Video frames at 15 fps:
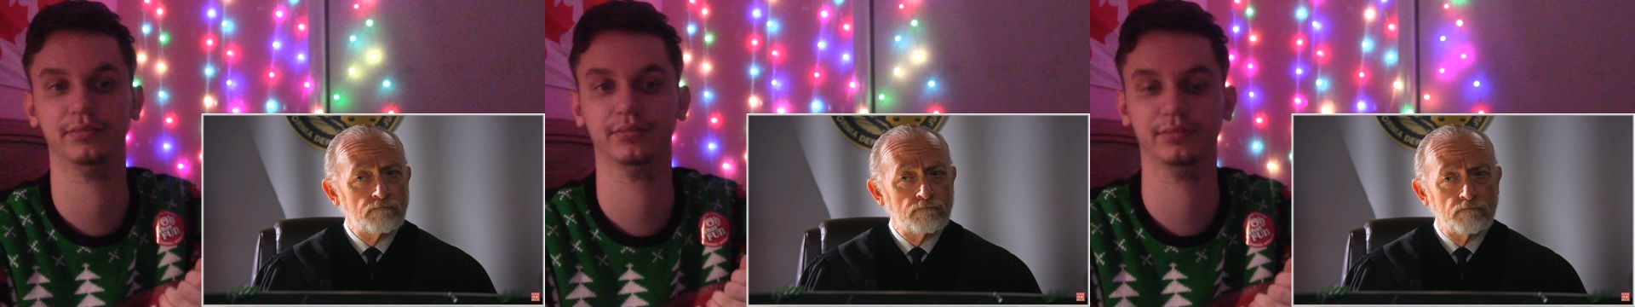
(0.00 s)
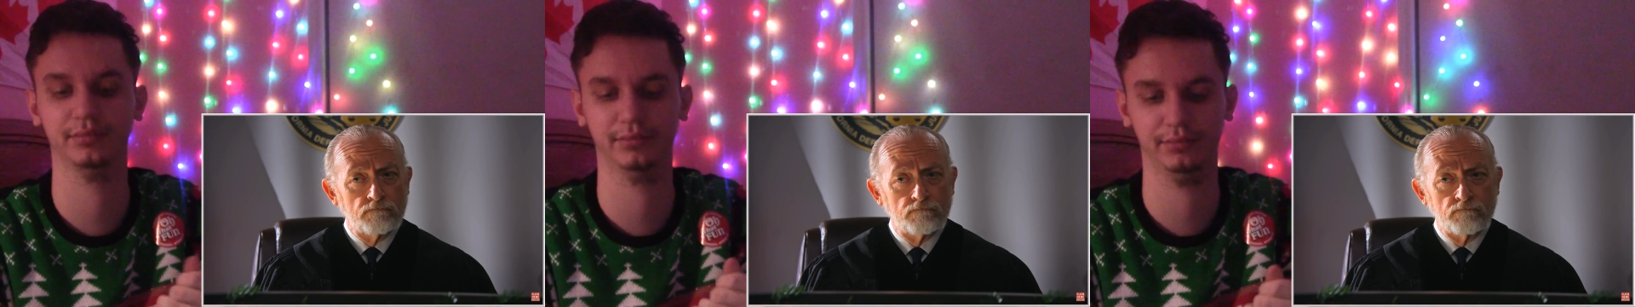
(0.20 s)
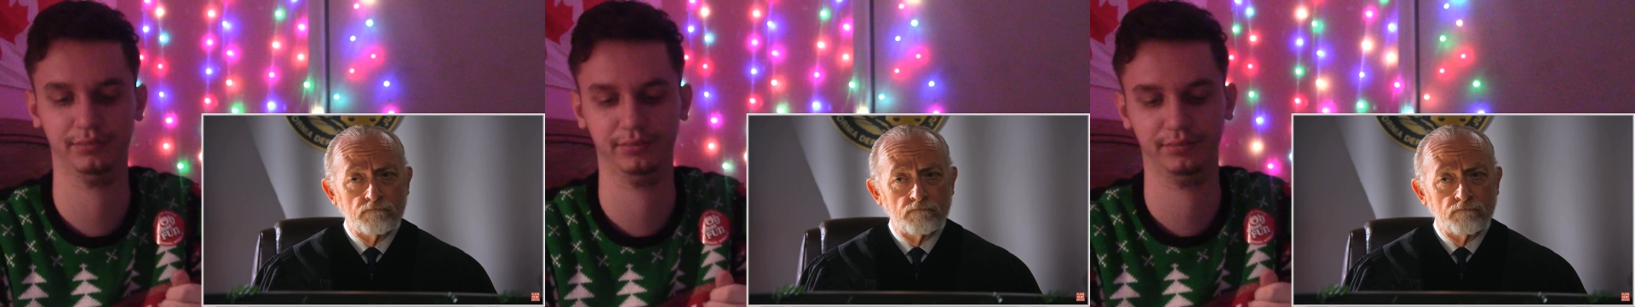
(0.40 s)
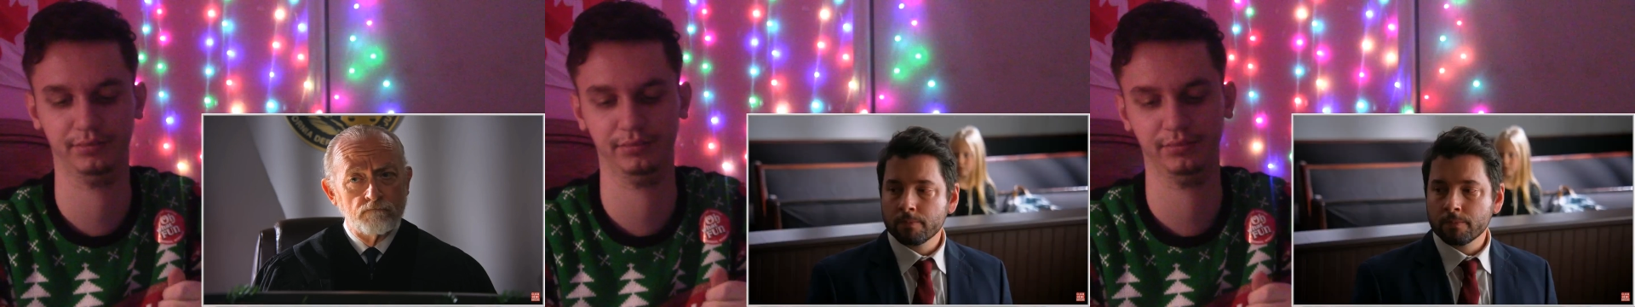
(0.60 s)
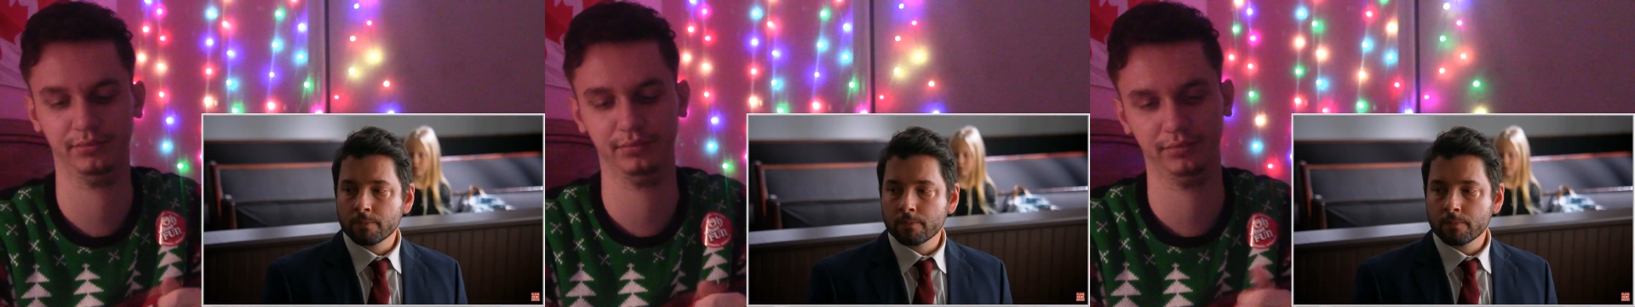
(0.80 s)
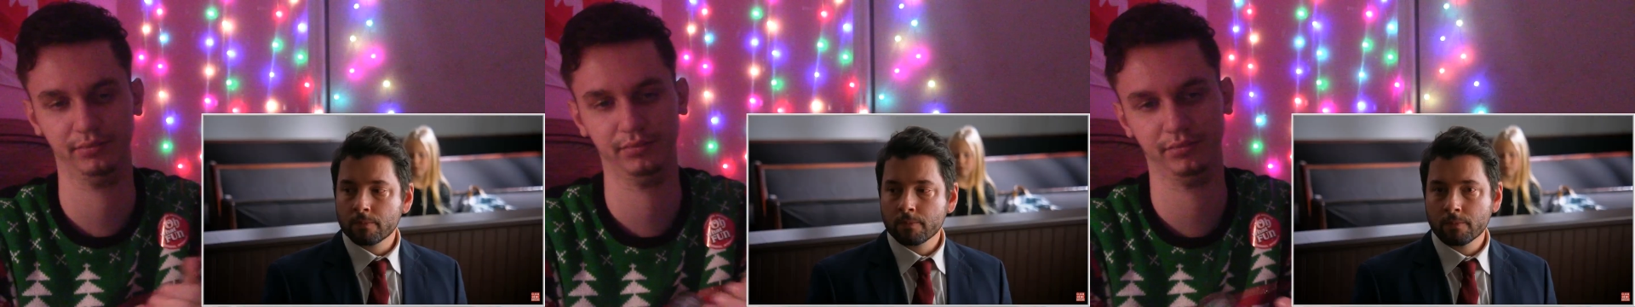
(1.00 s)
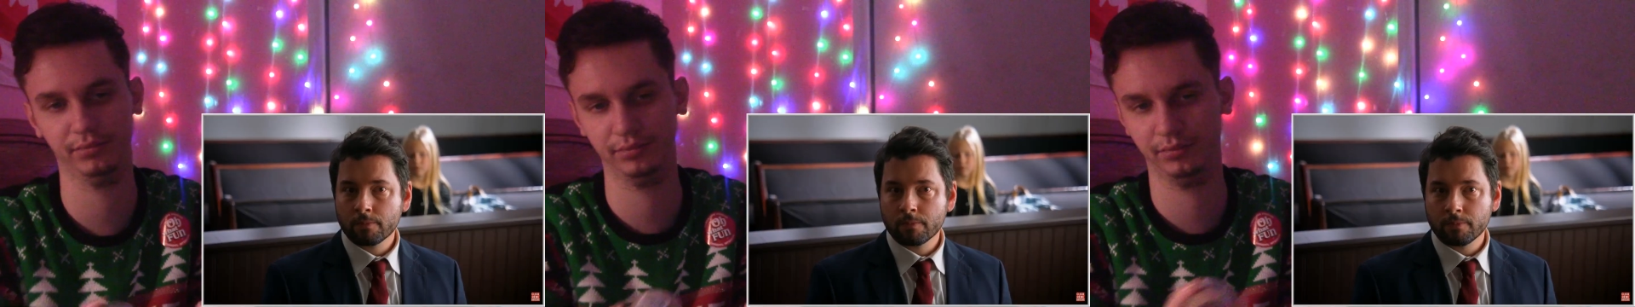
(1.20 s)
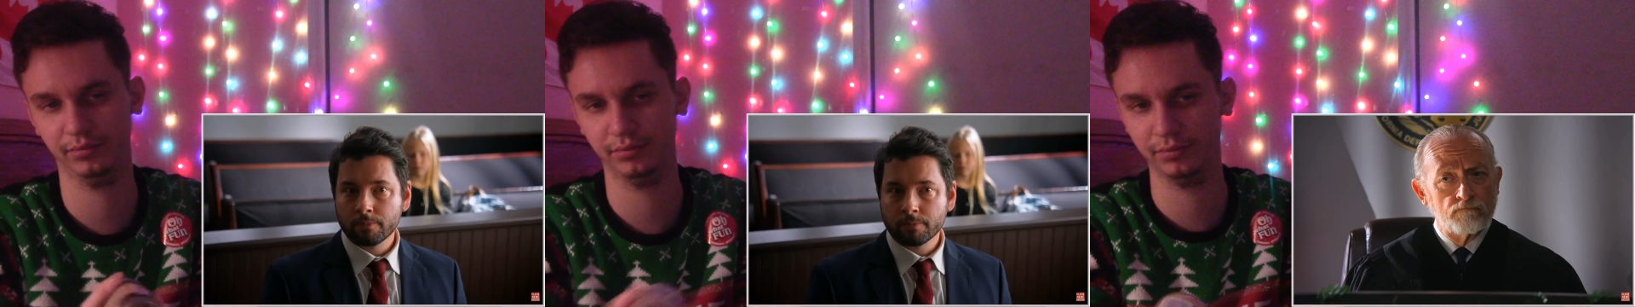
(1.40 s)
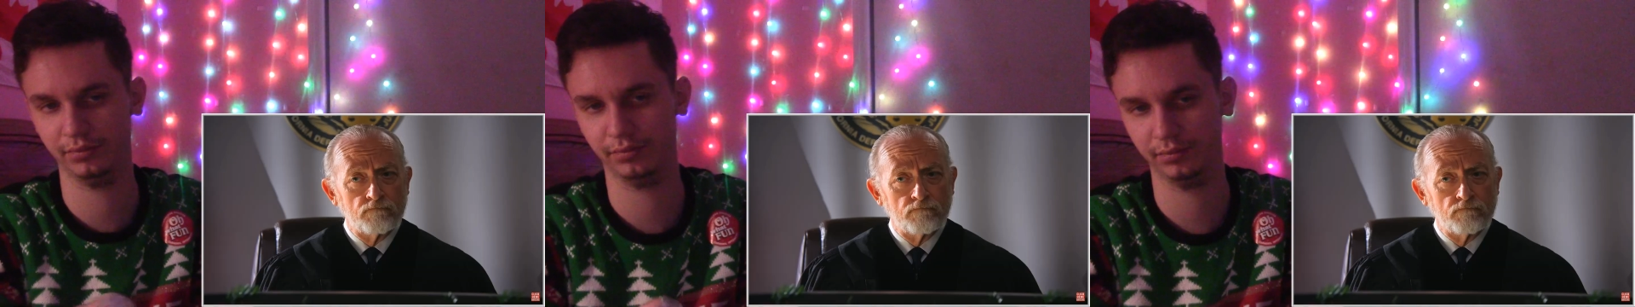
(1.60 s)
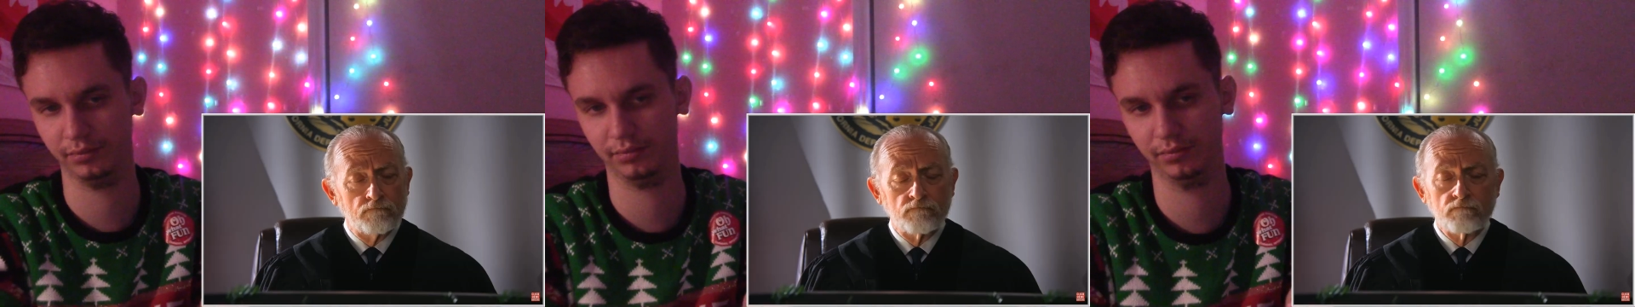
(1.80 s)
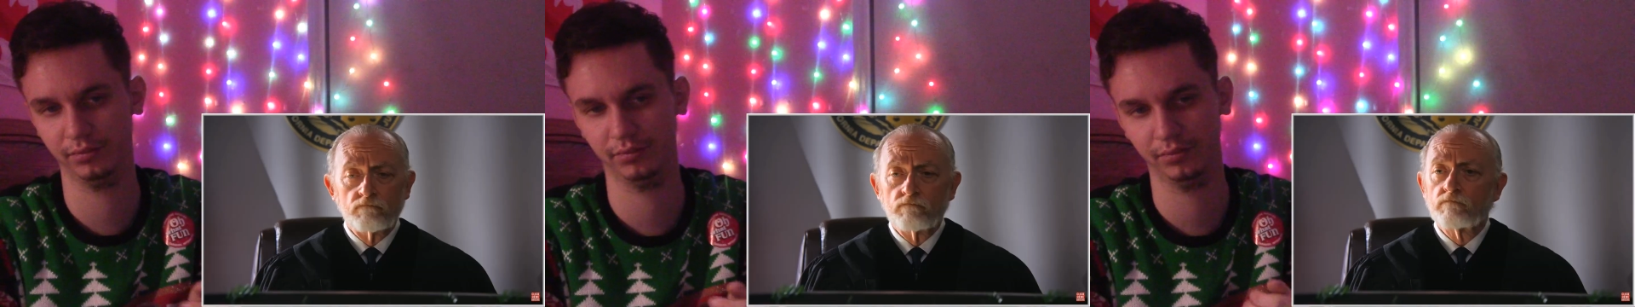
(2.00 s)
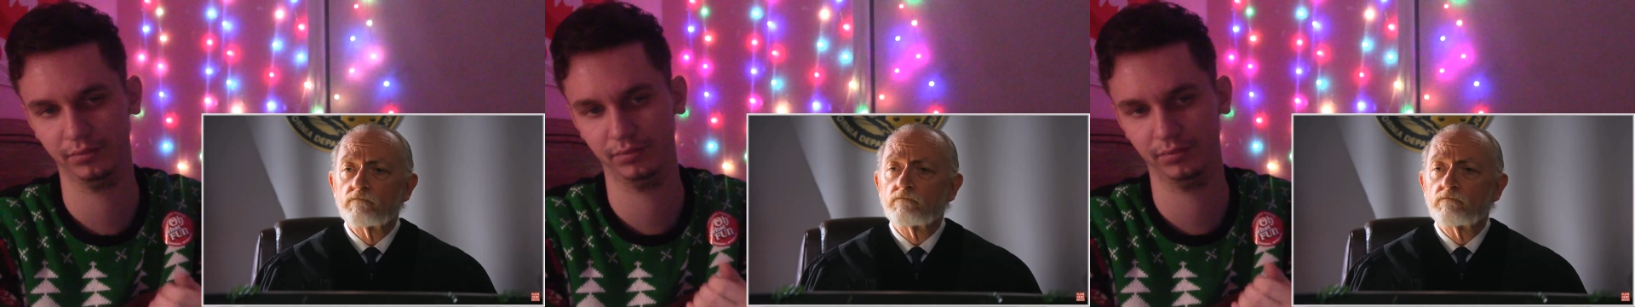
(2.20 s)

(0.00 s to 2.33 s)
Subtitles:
(silence)